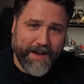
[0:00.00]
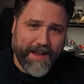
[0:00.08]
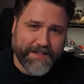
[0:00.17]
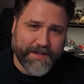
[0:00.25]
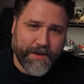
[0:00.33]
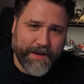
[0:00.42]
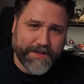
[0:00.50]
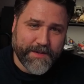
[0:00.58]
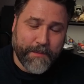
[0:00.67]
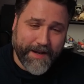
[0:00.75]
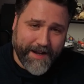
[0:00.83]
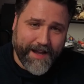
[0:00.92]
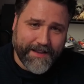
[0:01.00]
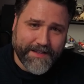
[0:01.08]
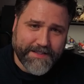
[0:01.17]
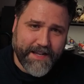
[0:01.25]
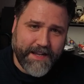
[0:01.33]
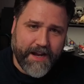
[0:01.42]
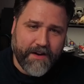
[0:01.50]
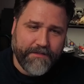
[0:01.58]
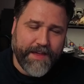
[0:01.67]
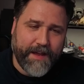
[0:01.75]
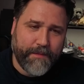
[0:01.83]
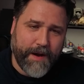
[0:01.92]
Axonious. Oh my God, let's take care of
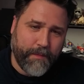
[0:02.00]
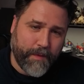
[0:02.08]
that, right?